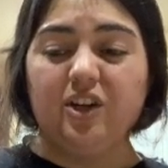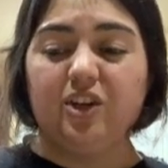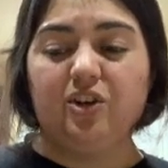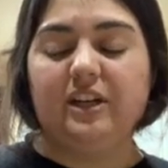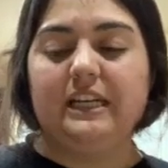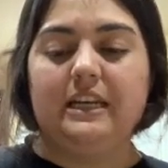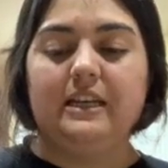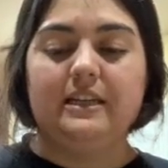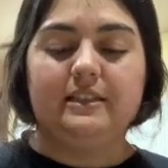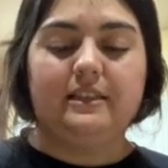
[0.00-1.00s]

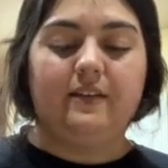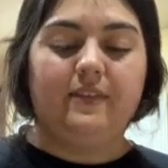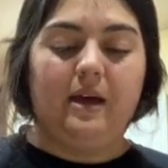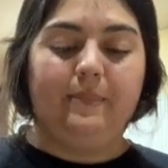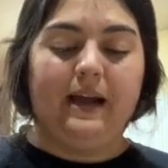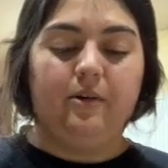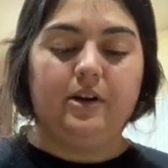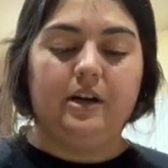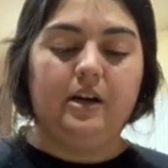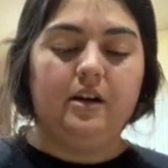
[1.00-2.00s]
grittiness of that
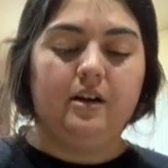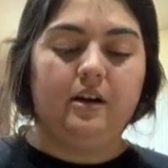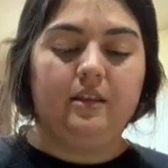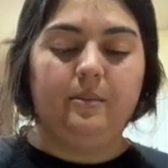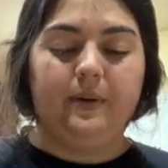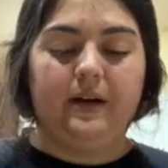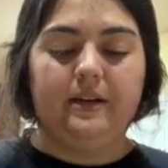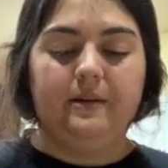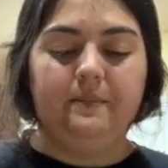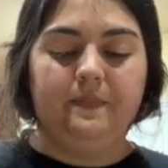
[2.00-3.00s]
powder on the
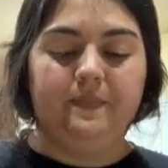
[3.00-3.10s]
bottom.